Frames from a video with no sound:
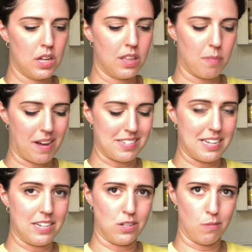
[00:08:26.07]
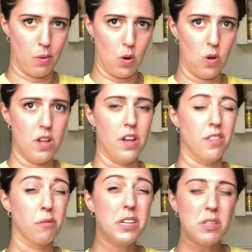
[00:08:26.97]
the pasta into the bowl. The
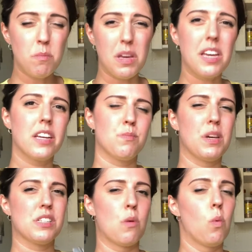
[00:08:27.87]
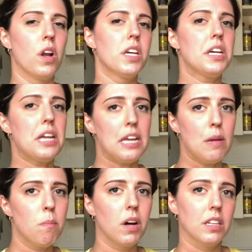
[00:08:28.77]
reason being is because I wanna keep
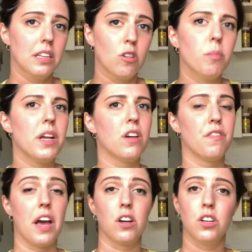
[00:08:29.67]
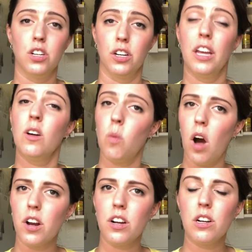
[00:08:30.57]
a little bit of that cooking
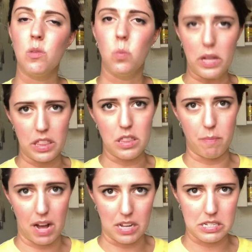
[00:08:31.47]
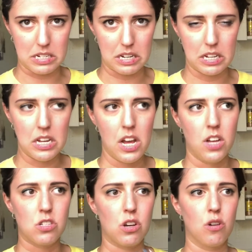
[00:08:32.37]
water with the pasta.
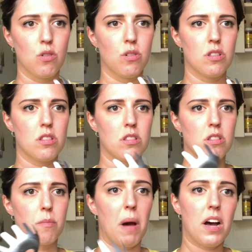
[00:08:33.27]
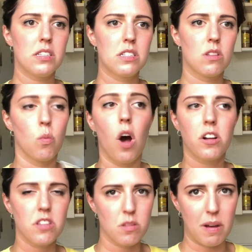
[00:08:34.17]
So the water
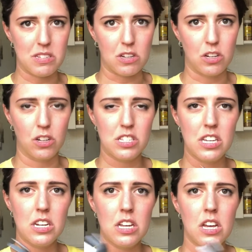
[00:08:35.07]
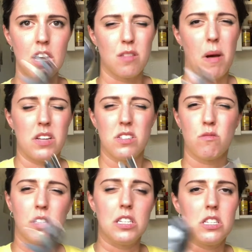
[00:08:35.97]
that the pasta cooks in, the pasta
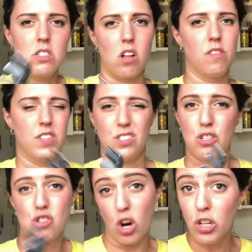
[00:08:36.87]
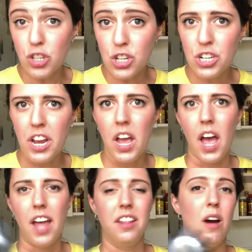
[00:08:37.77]
releases all of the starch,
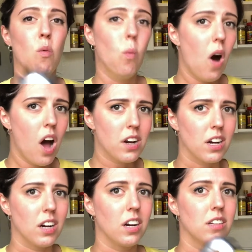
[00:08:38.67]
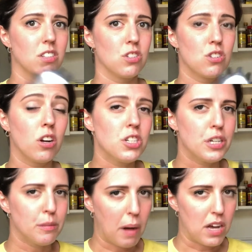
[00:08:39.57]
and that water, the starchy
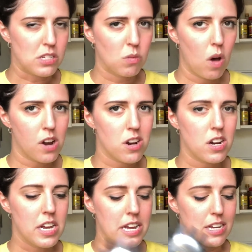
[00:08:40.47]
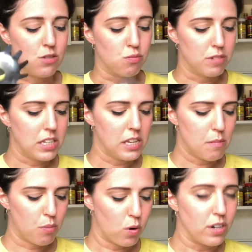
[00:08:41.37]
pasta water, is really
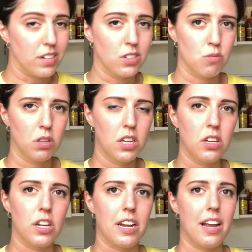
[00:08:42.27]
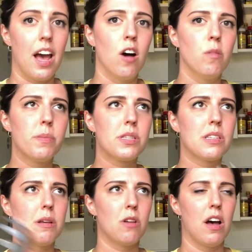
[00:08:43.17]
important. It's really good. It helps
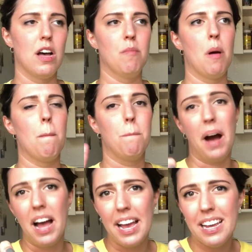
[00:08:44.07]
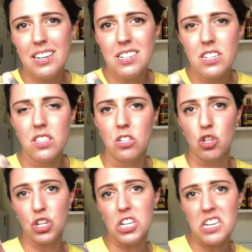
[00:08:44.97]
bind the
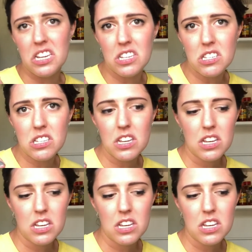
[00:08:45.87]
cheese